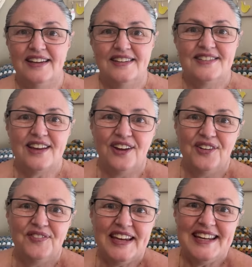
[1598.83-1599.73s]
So
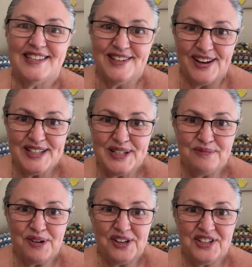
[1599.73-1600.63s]
it is nice to
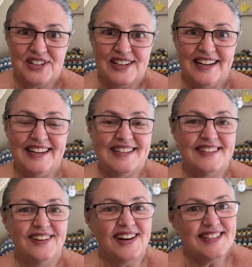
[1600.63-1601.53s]
watch, it is
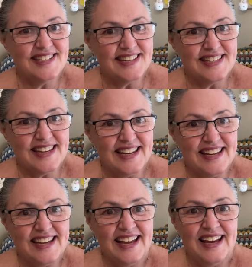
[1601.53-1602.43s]
nice to
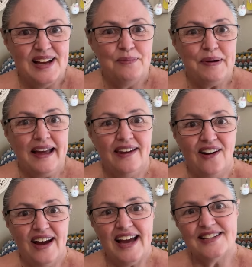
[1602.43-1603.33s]
see, but
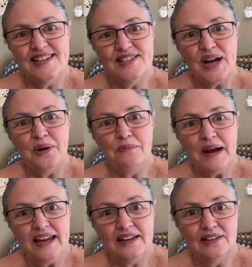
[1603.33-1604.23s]
I actually don't
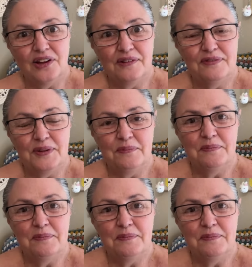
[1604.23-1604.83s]
make a lot of them